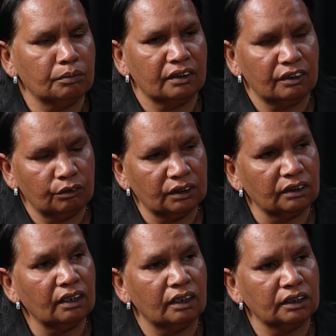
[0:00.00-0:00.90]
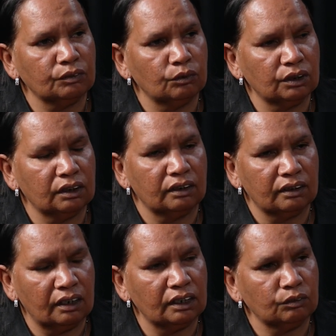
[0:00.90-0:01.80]
that there is a task force, and that
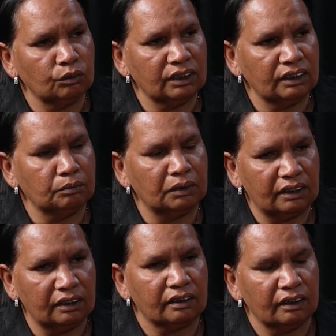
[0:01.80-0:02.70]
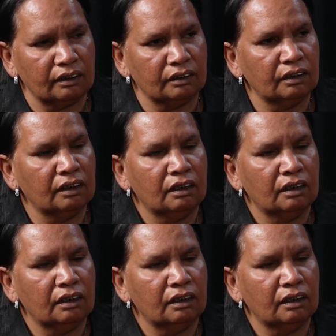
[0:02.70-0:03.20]
task force has to be dedicated